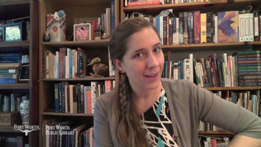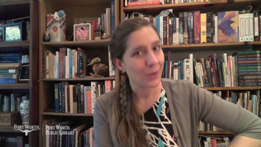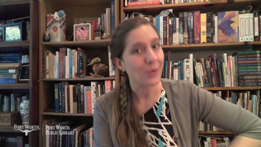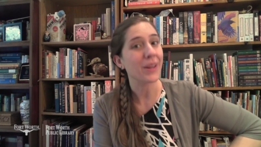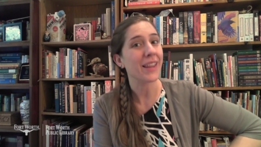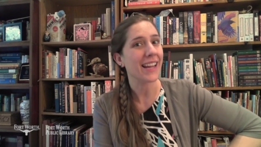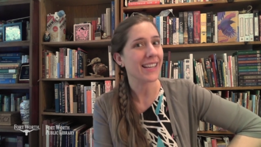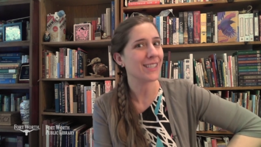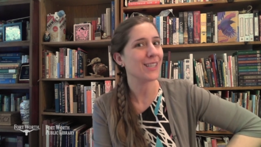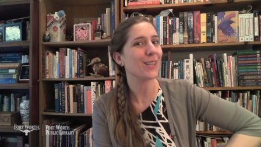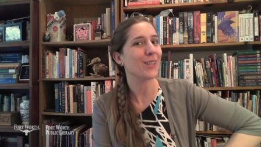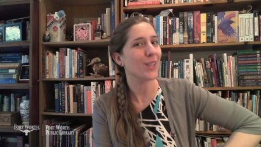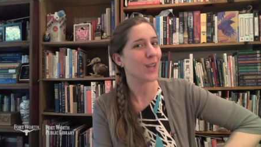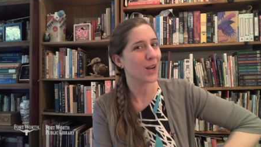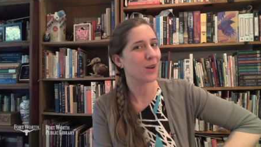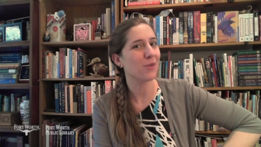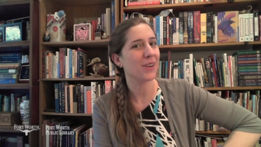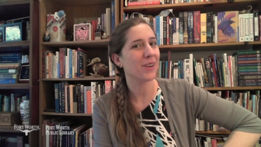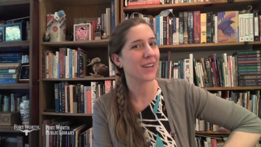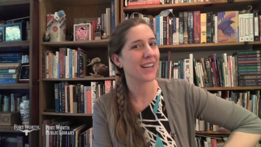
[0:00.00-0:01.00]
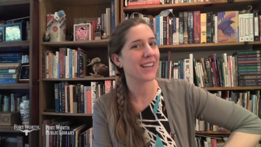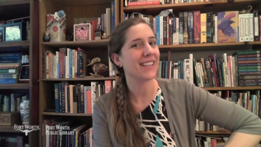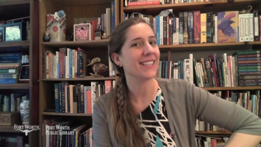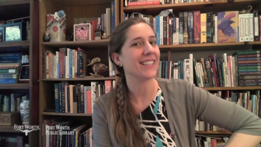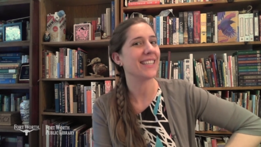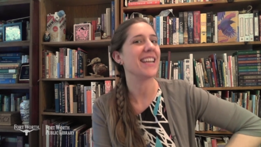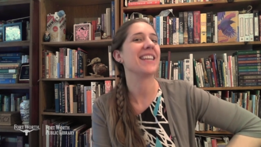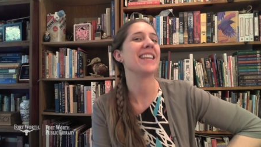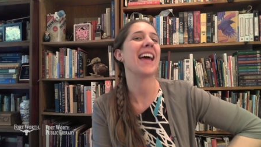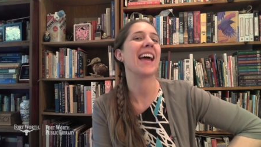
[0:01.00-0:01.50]
Well, that's the song we're going to
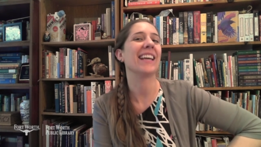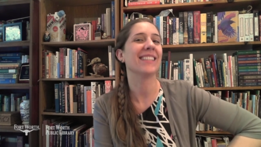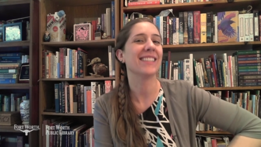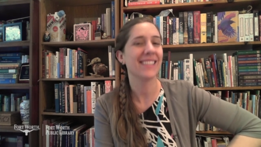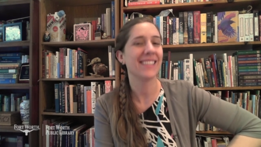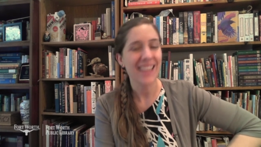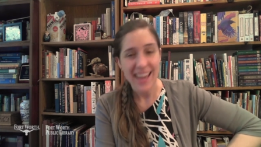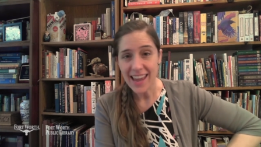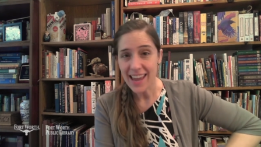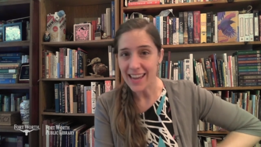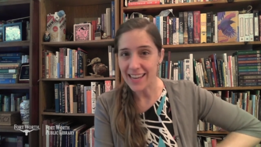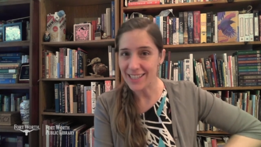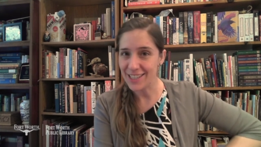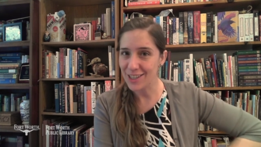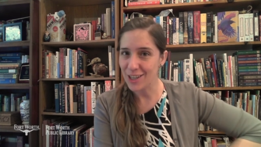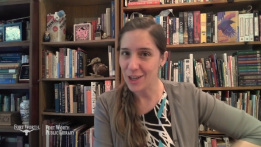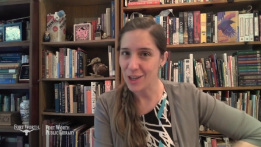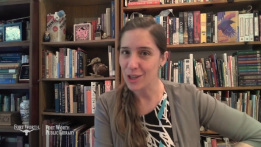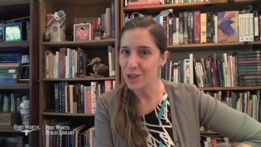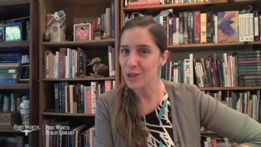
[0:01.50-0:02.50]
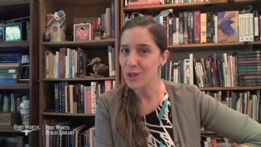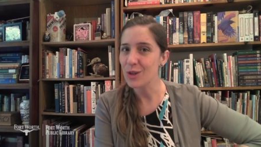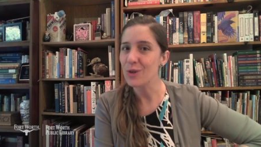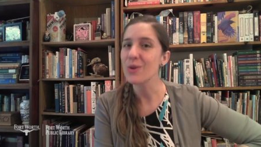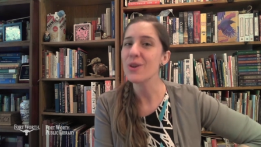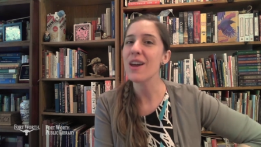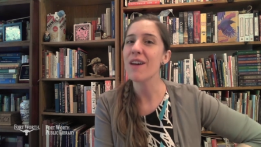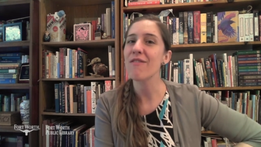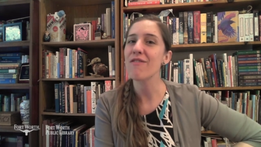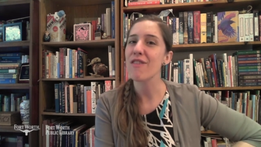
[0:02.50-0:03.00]
sing next. It's to the
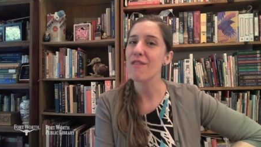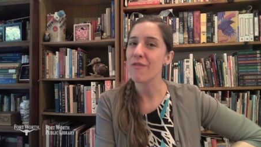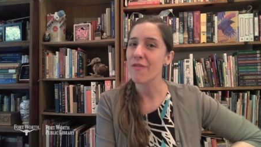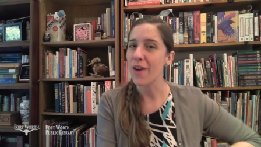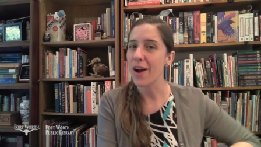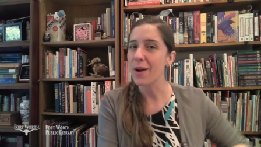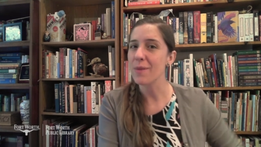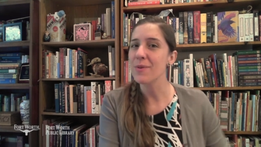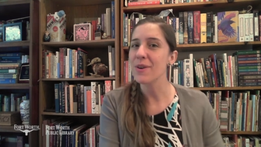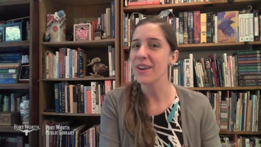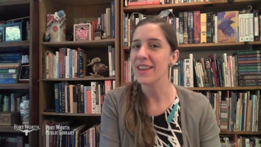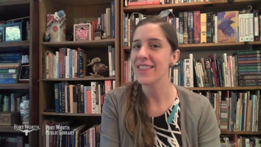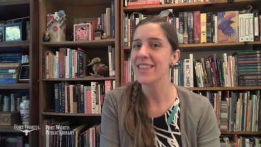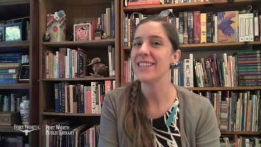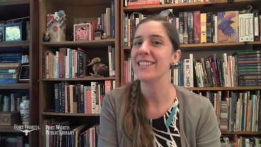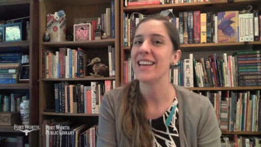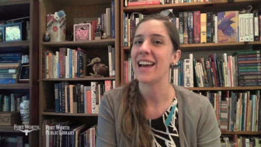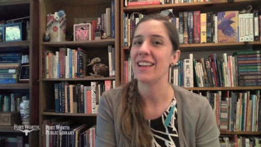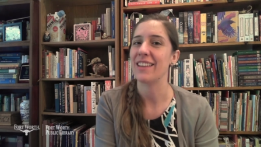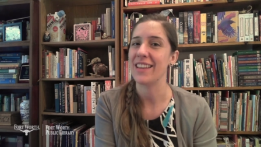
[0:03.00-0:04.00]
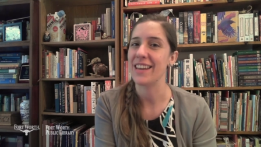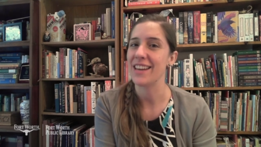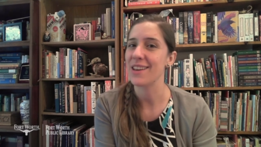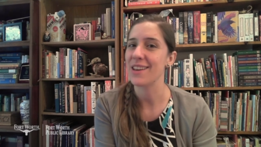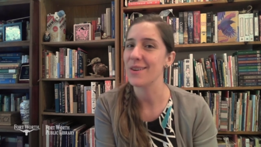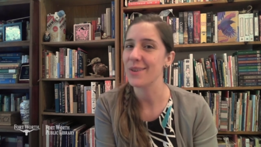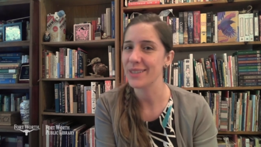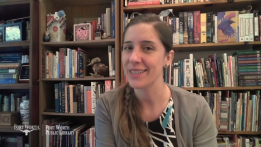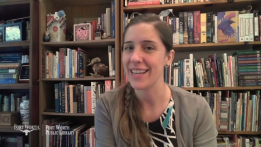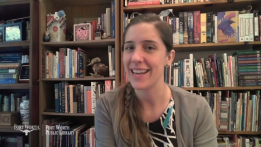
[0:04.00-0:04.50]
tune of The Farmer in the Dell, and it
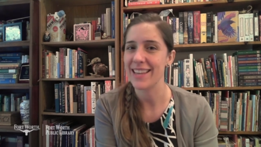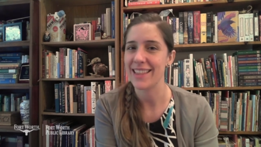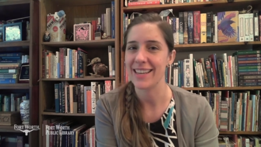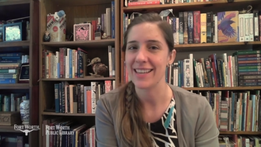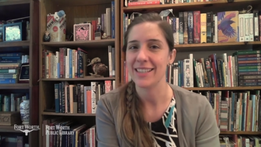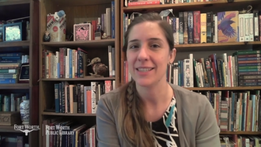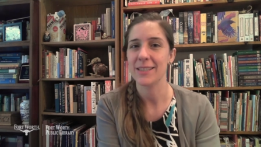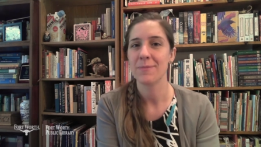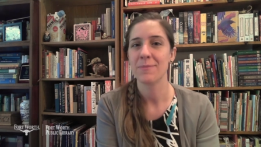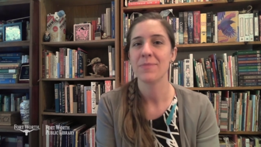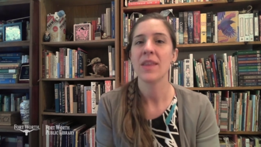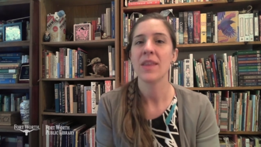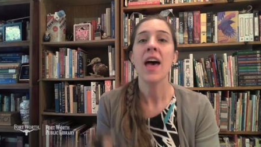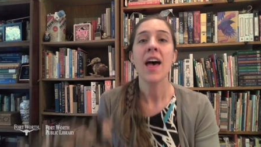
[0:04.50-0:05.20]
goes like this.